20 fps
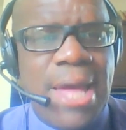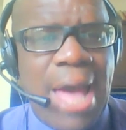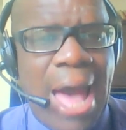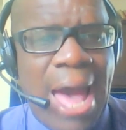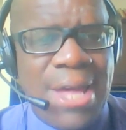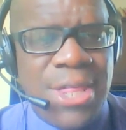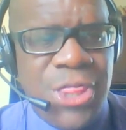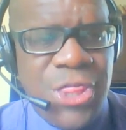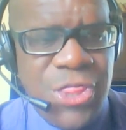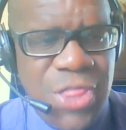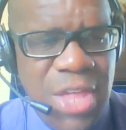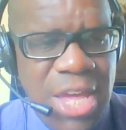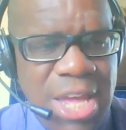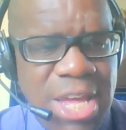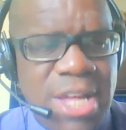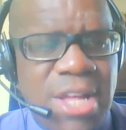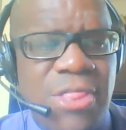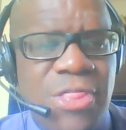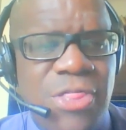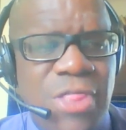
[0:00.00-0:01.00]
I
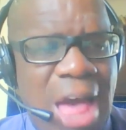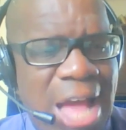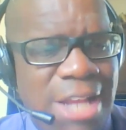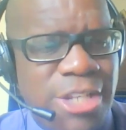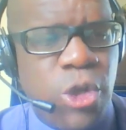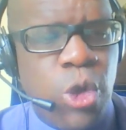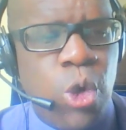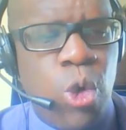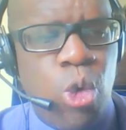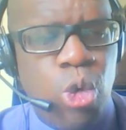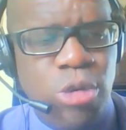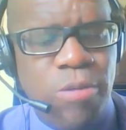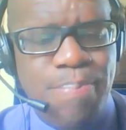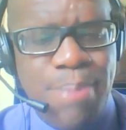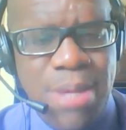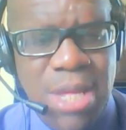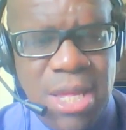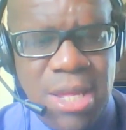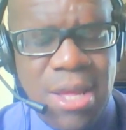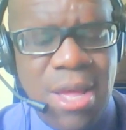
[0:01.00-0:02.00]
think that
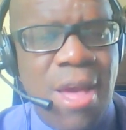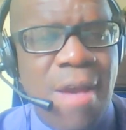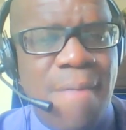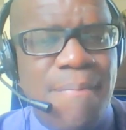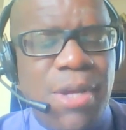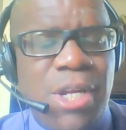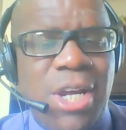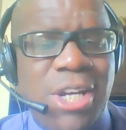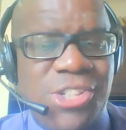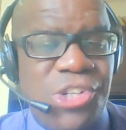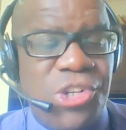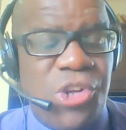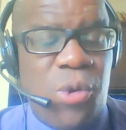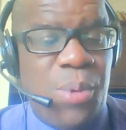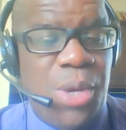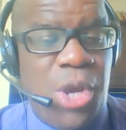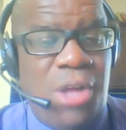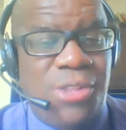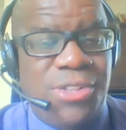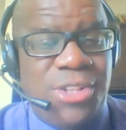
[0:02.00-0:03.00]
could be because, you know,
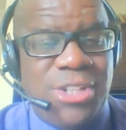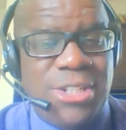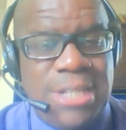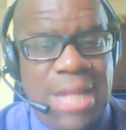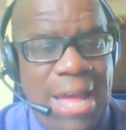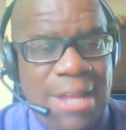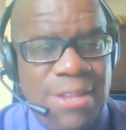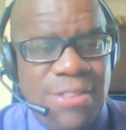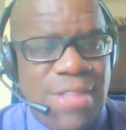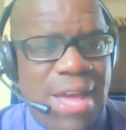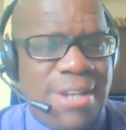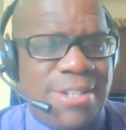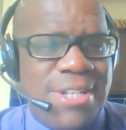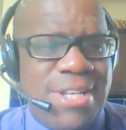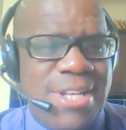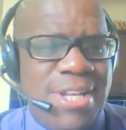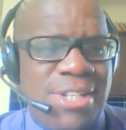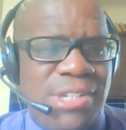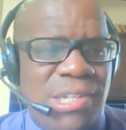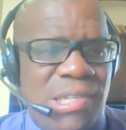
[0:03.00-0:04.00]
we understand that
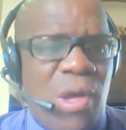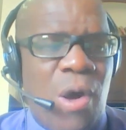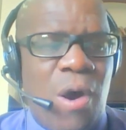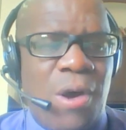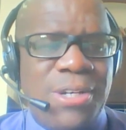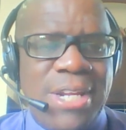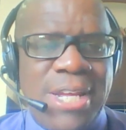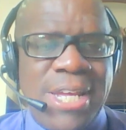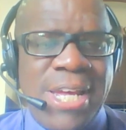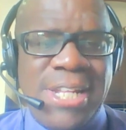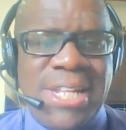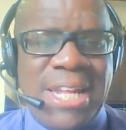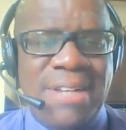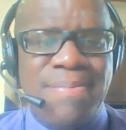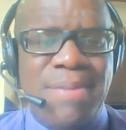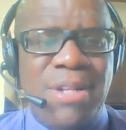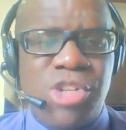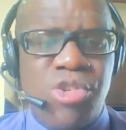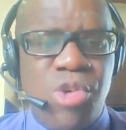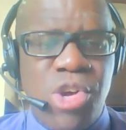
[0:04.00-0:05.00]
he is lauding his
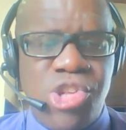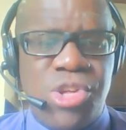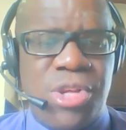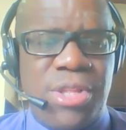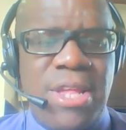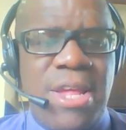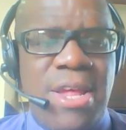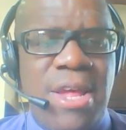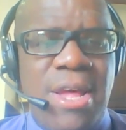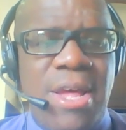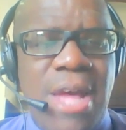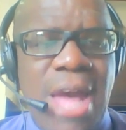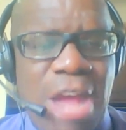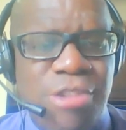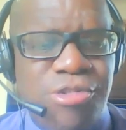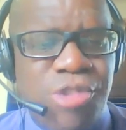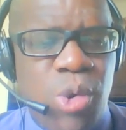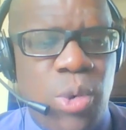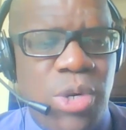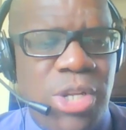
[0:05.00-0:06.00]
administration.
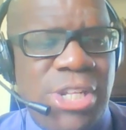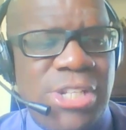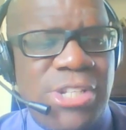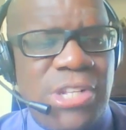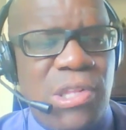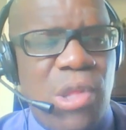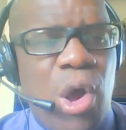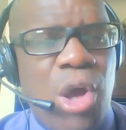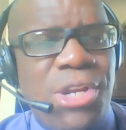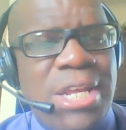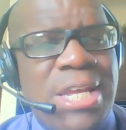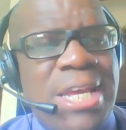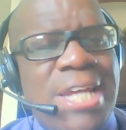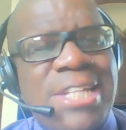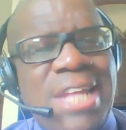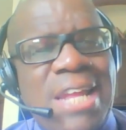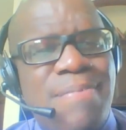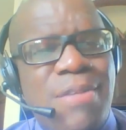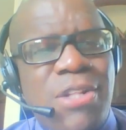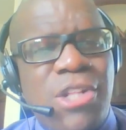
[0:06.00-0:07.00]
Andrew Holness is lauding
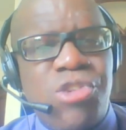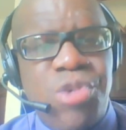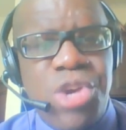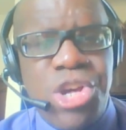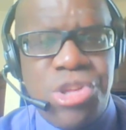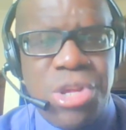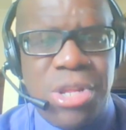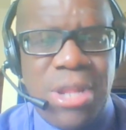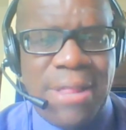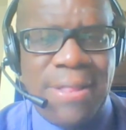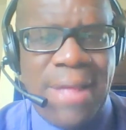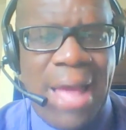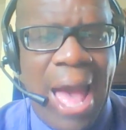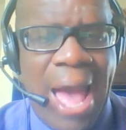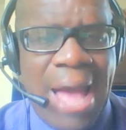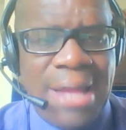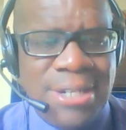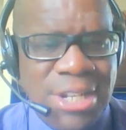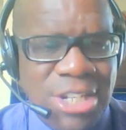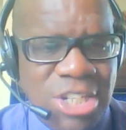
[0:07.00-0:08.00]
his administration
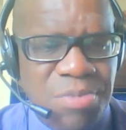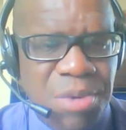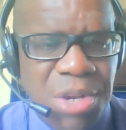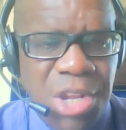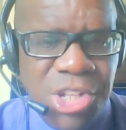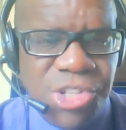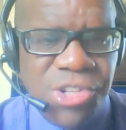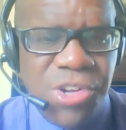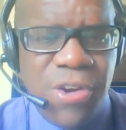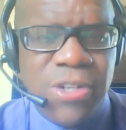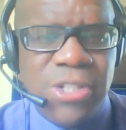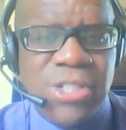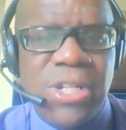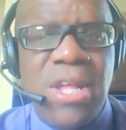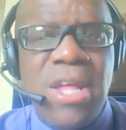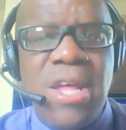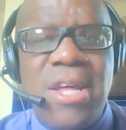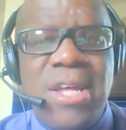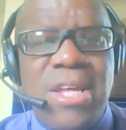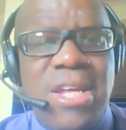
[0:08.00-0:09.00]
and his ministers.
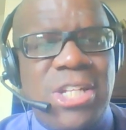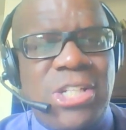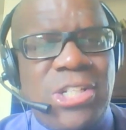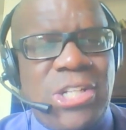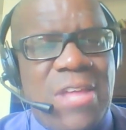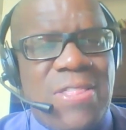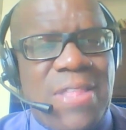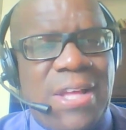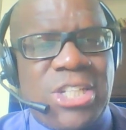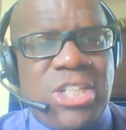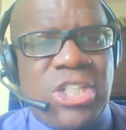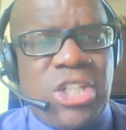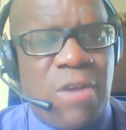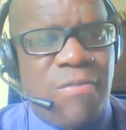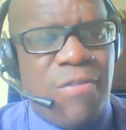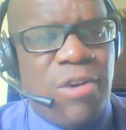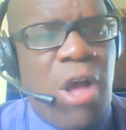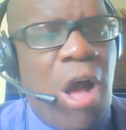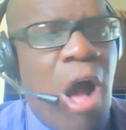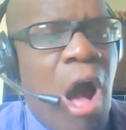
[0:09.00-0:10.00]
He's saying that
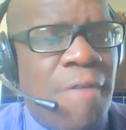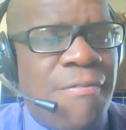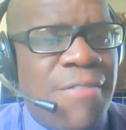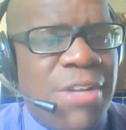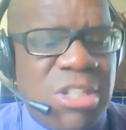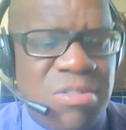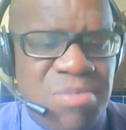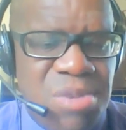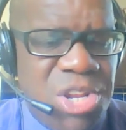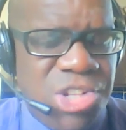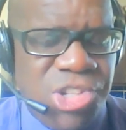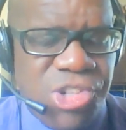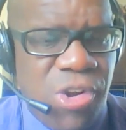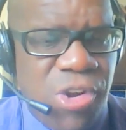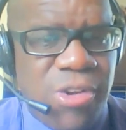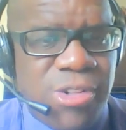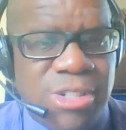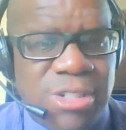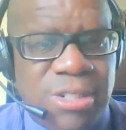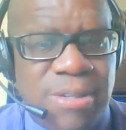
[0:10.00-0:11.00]
several of his
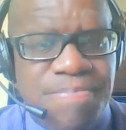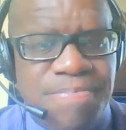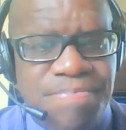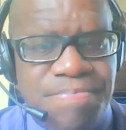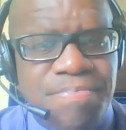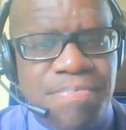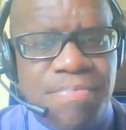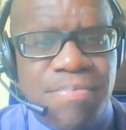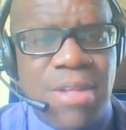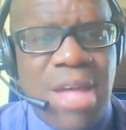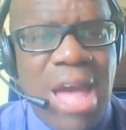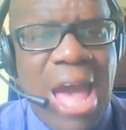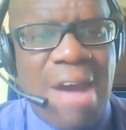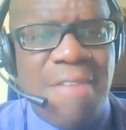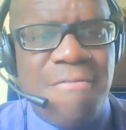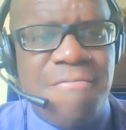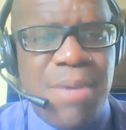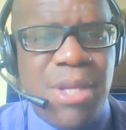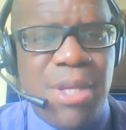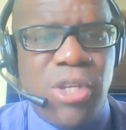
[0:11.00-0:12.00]
ministers
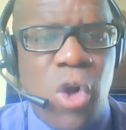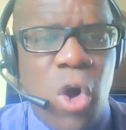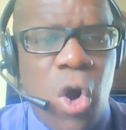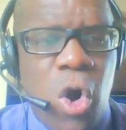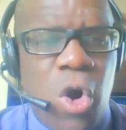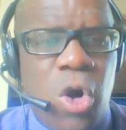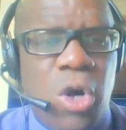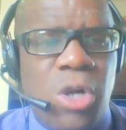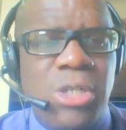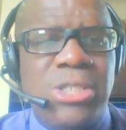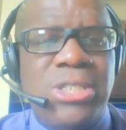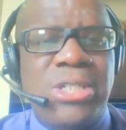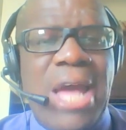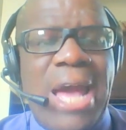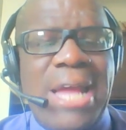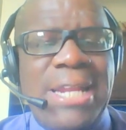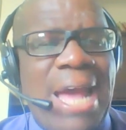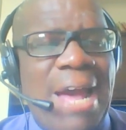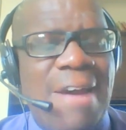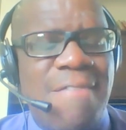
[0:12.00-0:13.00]
have been called
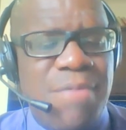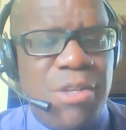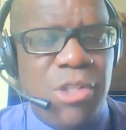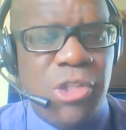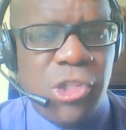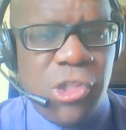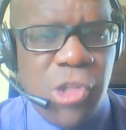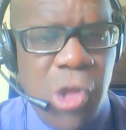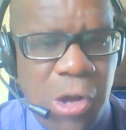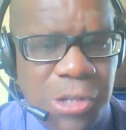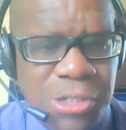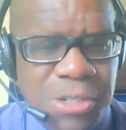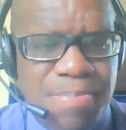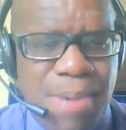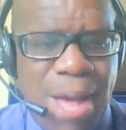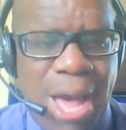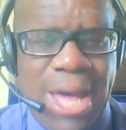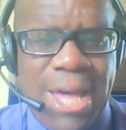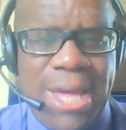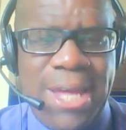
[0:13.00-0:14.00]
and have been sought
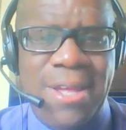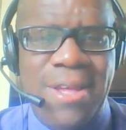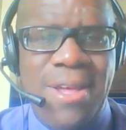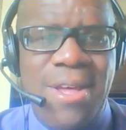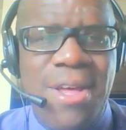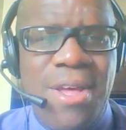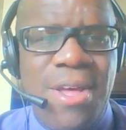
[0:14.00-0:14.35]
by